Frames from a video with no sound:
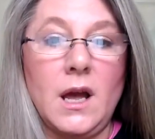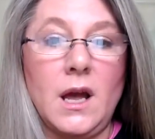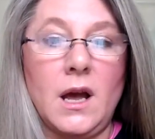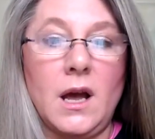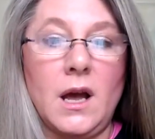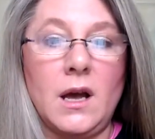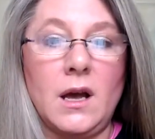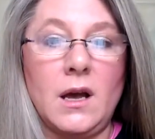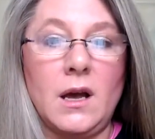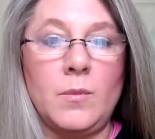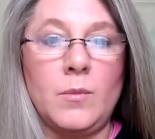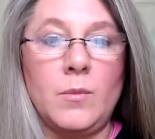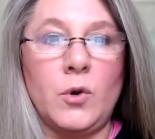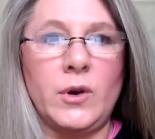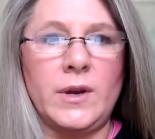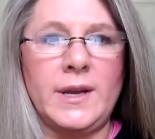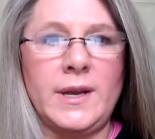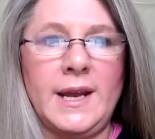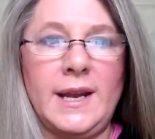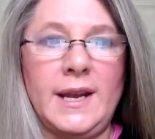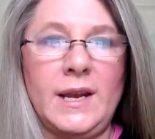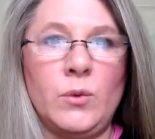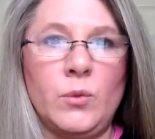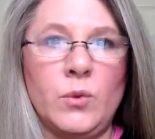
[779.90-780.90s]
um, or
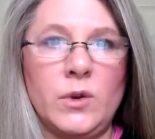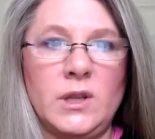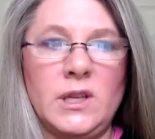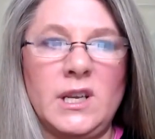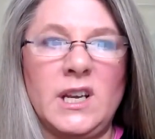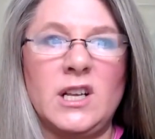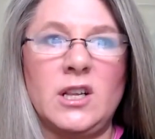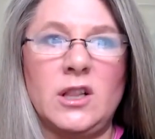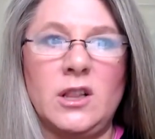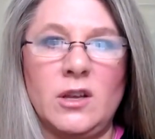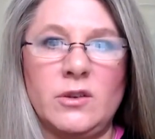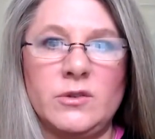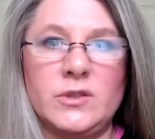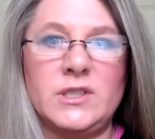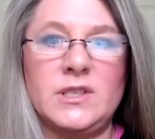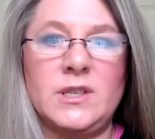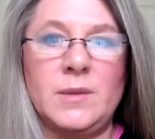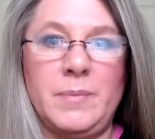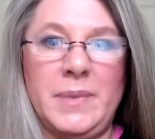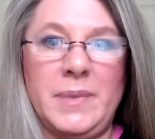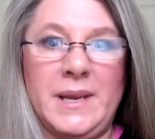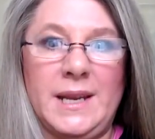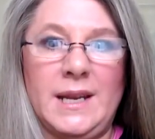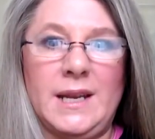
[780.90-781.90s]
getting really close
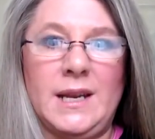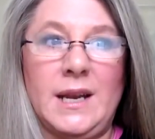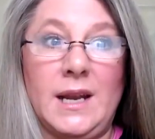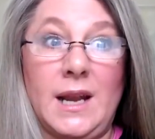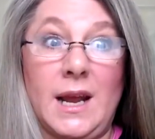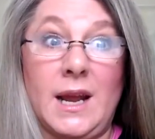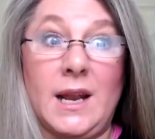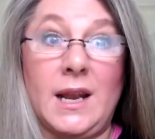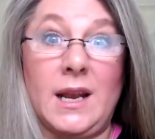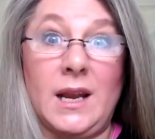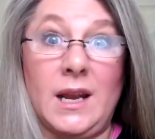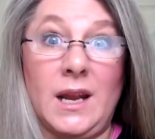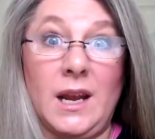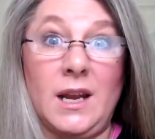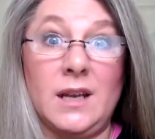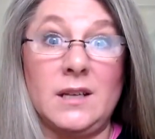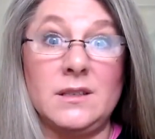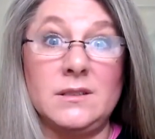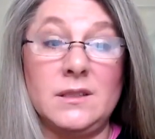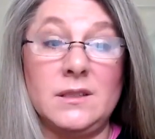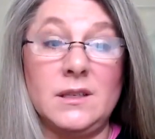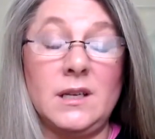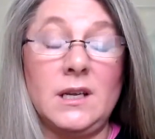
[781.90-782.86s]
to being in editing.